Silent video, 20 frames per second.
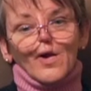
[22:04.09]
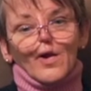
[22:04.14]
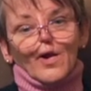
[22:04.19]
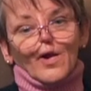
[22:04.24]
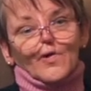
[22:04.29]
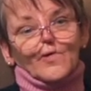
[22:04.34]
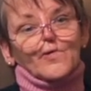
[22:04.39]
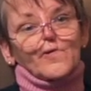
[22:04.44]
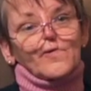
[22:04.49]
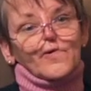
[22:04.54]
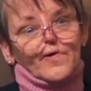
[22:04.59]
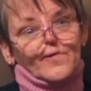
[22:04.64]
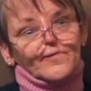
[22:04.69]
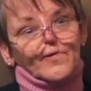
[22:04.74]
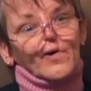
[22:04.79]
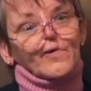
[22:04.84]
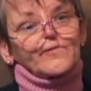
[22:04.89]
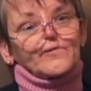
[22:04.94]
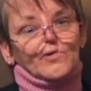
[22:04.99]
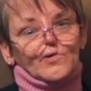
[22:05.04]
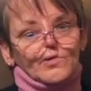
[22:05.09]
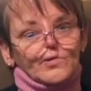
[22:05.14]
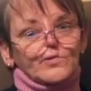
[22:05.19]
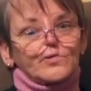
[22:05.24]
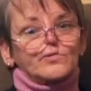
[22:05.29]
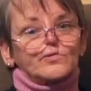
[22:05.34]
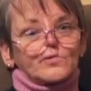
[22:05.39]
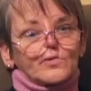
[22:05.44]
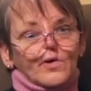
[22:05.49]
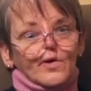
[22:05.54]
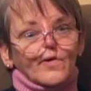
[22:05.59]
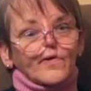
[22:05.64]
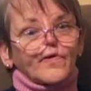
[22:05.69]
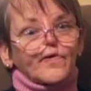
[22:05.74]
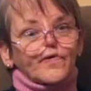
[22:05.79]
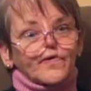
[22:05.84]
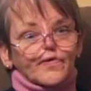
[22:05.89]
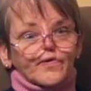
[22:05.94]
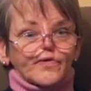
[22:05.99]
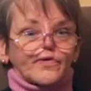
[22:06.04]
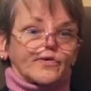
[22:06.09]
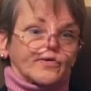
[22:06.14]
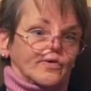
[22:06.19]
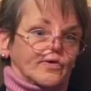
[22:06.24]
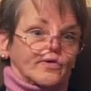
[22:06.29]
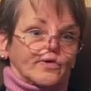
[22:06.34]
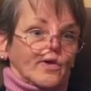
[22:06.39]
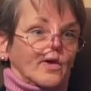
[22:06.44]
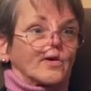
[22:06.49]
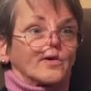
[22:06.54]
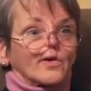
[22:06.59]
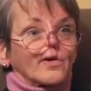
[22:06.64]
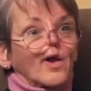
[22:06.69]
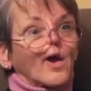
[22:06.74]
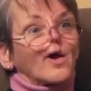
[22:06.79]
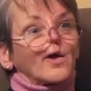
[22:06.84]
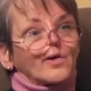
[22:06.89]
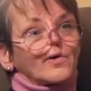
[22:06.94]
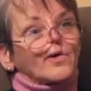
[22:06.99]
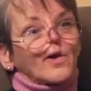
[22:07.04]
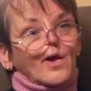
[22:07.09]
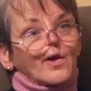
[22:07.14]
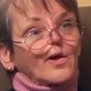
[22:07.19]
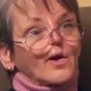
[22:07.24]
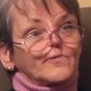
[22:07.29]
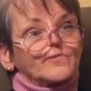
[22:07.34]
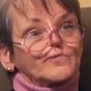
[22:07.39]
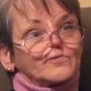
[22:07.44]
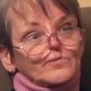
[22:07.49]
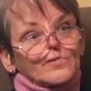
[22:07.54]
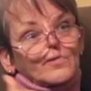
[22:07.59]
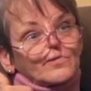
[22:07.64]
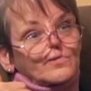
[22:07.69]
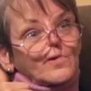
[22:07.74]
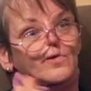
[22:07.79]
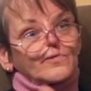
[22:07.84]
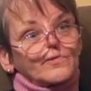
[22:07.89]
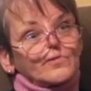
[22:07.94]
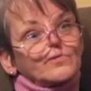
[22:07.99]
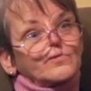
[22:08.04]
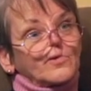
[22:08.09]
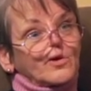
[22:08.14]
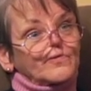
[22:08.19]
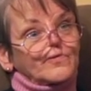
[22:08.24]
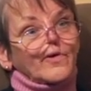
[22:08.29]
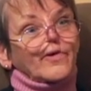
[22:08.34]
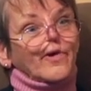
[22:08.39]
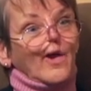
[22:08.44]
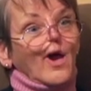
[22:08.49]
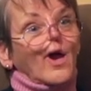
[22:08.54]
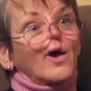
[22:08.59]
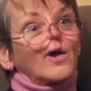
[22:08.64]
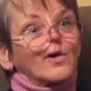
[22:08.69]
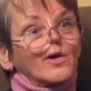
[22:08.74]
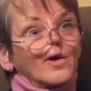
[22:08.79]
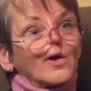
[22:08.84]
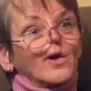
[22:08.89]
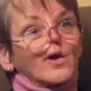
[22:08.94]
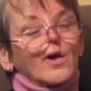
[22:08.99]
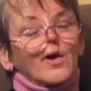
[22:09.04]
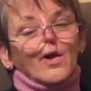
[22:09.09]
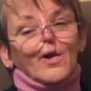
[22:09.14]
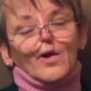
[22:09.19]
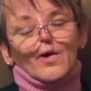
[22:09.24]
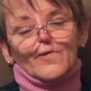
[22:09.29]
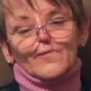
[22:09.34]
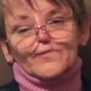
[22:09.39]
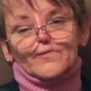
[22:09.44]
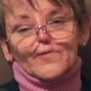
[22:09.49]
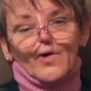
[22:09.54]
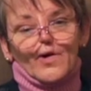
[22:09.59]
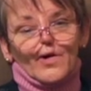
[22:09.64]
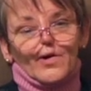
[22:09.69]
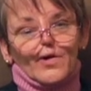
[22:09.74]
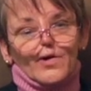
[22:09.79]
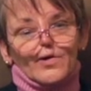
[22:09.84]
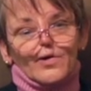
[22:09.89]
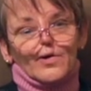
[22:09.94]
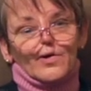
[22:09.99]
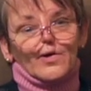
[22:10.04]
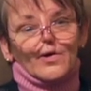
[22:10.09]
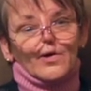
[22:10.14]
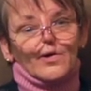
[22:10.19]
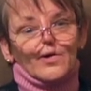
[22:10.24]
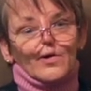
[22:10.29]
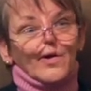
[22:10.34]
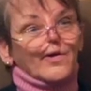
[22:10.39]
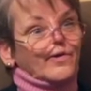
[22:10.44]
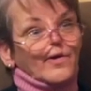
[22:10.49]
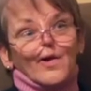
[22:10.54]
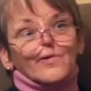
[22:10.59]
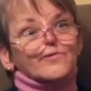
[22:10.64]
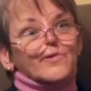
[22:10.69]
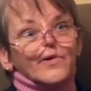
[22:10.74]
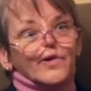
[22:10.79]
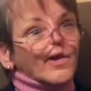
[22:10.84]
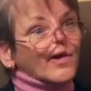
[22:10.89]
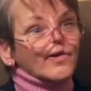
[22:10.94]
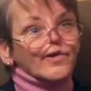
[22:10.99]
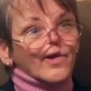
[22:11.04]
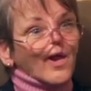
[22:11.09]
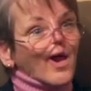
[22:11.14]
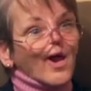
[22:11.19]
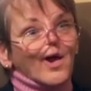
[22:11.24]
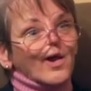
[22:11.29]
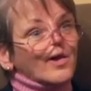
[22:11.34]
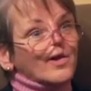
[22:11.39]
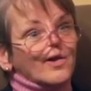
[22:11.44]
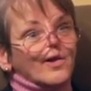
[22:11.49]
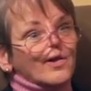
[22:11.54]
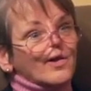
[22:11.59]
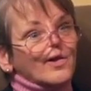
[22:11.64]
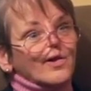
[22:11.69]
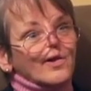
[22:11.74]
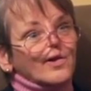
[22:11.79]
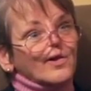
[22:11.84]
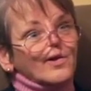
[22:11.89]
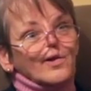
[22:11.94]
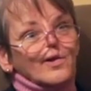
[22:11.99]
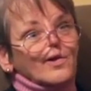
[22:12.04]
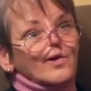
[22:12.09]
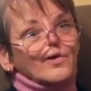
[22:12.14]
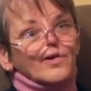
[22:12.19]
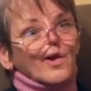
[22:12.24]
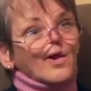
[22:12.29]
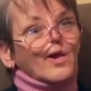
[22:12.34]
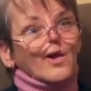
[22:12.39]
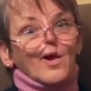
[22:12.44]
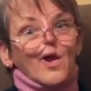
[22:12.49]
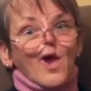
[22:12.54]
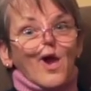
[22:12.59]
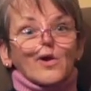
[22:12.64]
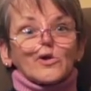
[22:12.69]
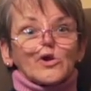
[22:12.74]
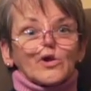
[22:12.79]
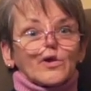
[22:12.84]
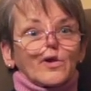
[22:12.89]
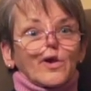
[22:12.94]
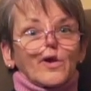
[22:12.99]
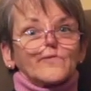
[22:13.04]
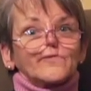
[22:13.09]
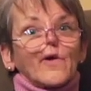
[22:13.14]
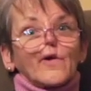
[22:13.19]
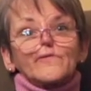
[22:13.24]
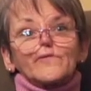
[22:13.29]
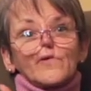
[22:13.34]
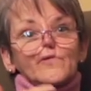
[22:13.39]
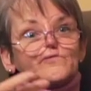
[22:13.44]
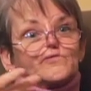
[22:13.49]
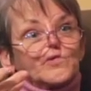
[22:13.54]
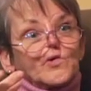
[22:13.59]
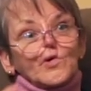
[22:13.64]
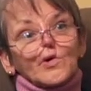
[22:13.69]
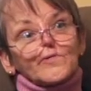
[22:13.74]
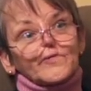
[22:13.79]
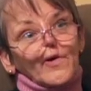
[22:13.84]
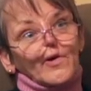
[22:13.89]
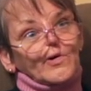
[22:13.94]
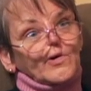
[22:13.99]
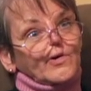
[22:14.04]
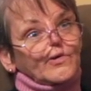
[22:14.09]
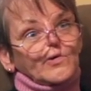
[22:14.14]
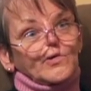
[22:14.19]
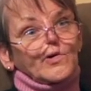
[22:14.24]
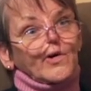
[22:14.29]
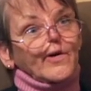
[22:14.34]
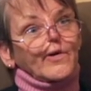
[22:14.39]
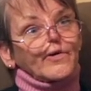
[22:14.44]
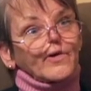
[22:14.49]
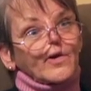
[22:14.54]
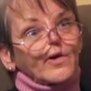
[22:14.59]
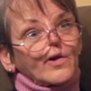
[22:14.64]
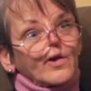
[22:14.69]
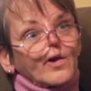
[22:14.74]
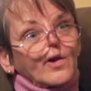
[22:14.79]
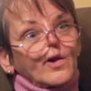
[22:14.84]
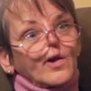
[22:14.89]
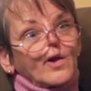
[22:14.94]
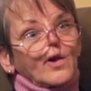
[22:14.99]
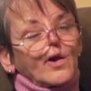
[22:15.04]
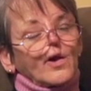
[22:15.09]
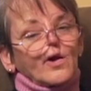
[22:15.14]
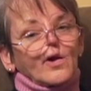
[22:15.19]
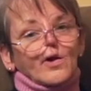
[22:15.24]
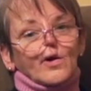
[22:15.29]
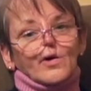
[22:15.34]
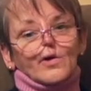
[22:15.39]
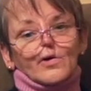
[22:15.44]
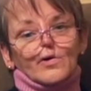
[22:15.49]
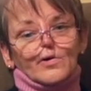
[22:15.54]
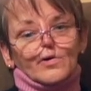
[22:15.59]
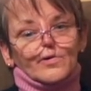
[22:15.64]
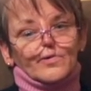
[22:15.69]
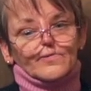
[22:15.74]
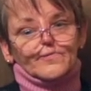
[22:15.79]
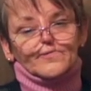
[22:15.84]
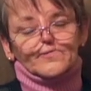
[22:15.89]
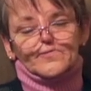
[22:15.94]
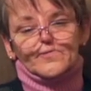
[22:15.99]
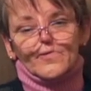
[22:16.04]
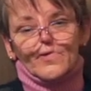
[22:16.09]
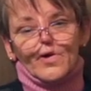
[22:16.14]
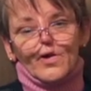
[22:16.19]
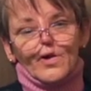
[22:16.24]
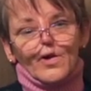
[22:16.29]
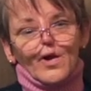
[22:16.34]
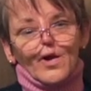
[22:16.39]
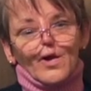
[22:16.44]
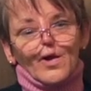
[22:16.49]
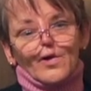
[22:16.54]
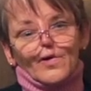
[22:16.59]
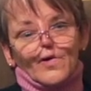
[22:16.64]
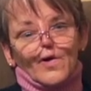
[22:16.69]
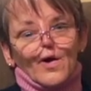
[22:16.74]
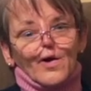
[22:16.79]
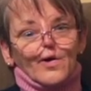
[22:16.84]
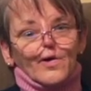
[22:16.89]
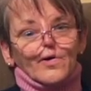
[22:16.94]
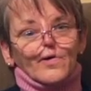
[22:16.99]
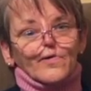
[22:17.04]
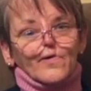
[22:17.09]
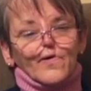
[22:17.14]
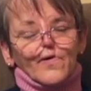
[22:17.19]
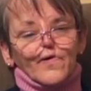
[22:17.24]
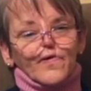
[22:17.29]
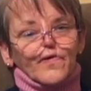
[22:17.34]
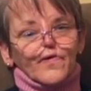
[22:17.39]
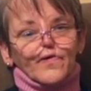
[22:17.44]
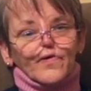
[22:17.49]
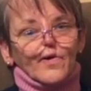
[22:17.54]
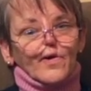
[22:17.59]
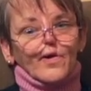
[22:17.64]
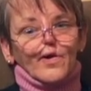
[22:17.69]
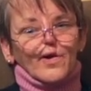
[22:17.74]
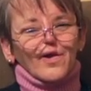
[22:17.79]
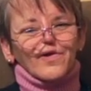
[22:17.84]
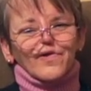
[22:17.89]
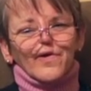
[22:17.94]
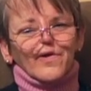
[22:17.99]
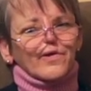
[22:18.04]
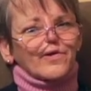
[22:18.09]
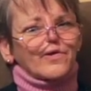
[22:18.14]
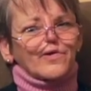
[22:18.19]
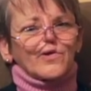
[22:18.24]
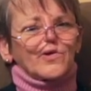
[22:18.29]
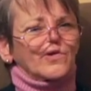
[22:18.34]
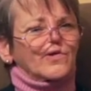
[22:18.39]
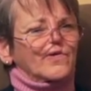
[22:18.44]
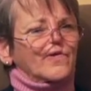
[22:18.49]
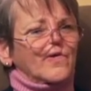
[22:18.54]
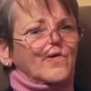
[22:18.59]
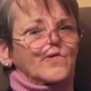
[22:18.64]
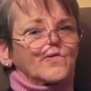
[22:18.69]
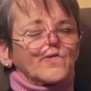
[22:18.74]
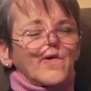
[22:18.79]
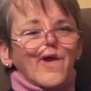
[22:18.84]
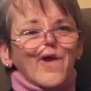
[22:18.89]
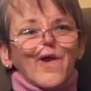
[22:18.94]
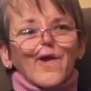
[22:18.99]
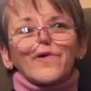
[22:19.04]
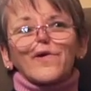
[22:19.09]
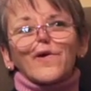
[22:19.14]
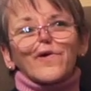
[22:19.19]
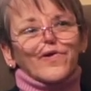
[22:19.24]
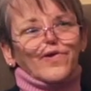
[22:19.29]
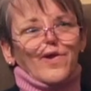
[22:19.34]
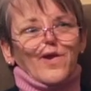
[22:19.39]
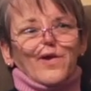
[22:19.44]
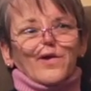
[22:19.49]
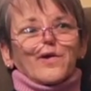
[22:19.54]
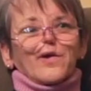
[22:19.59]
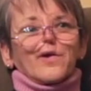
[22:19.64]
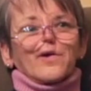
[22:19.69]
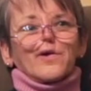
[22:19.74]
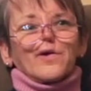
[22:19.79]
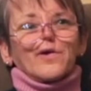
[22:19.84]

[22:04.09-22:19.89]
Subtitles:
and groups of people is, yeah, I'm good with that. But it never did that. And actually, it made me more paranoid. It didn't do anything